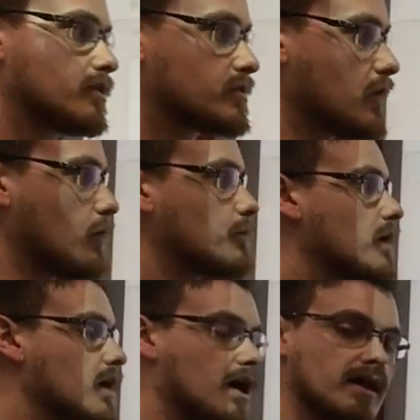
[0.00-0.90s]
So
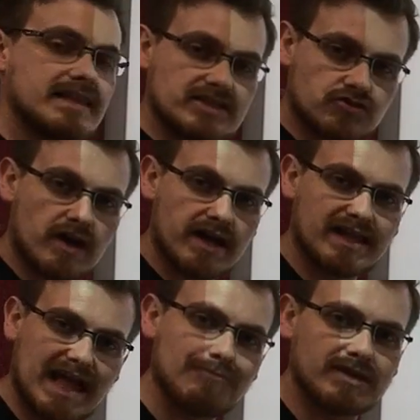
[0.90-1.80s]
let's try
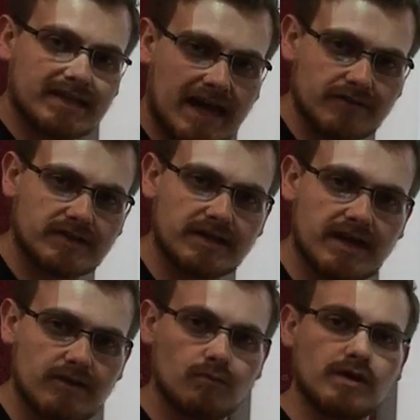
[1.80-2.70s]
clapping and counting
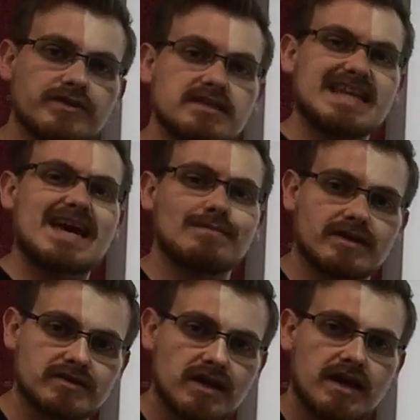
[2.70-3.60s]
again with the
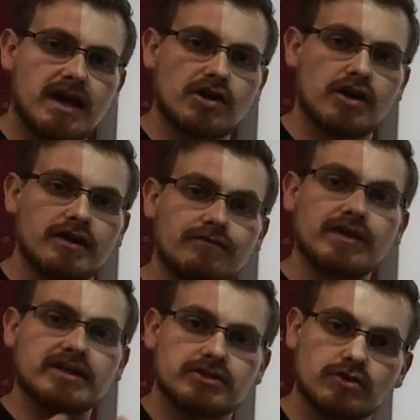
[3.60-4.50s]
dynamics in our
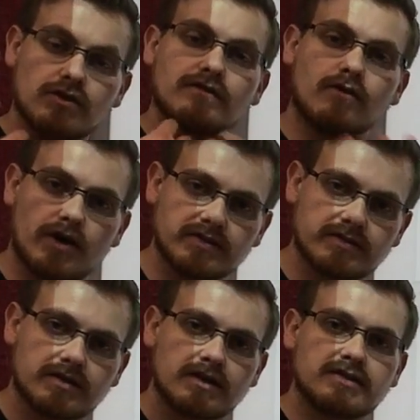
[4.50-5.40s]
inflections on our
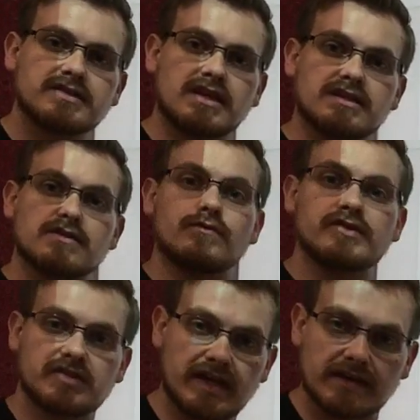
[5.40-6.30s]
voice, just like as if we're
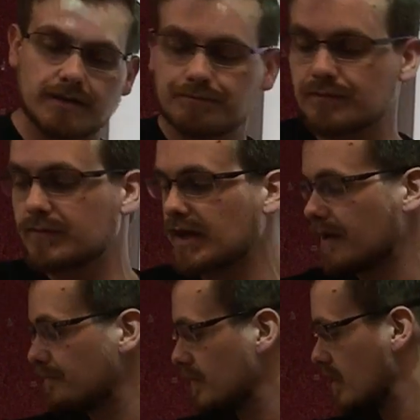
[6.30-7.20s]
singing it,
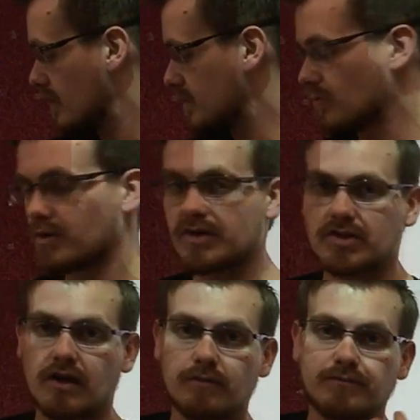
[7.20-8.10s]
okay? So we're going to
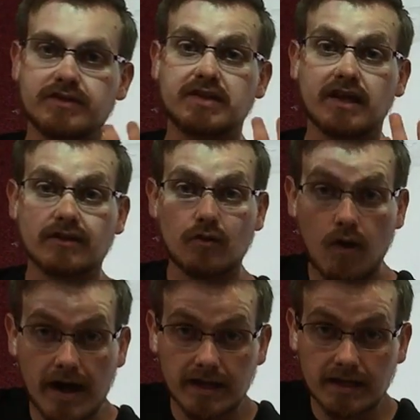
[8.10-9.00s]
start singing
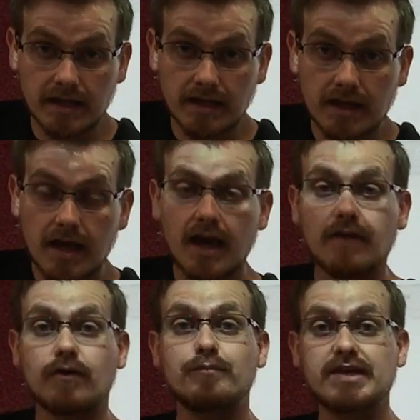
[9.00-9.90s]
quietly
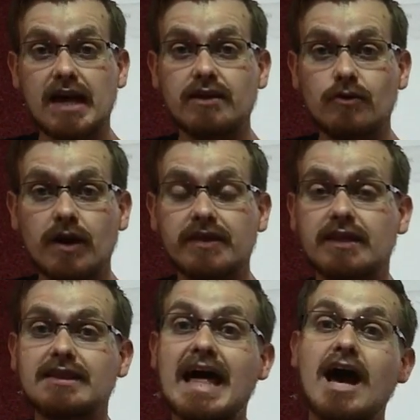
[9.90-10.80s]
for piano and
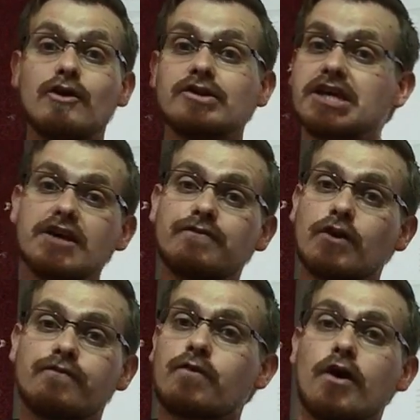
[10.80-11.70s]
then loudly
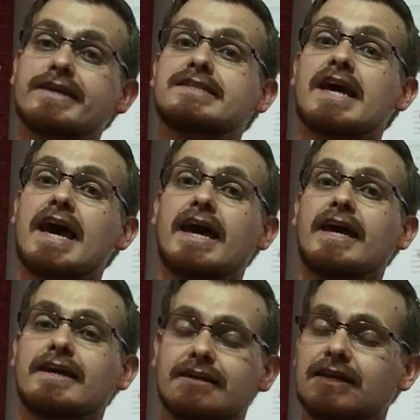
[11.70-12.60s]
for
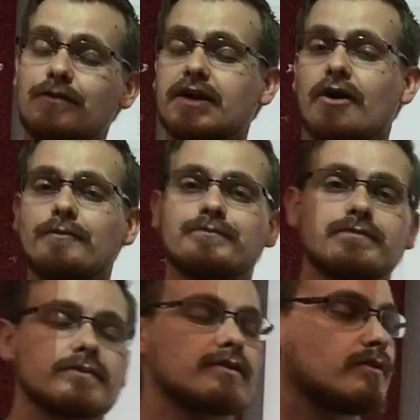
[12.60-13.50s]
forte. Here we go.
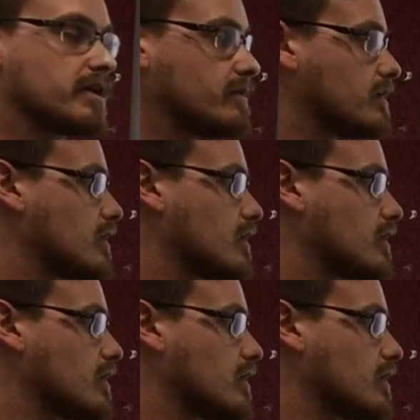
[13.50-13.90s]
Ready?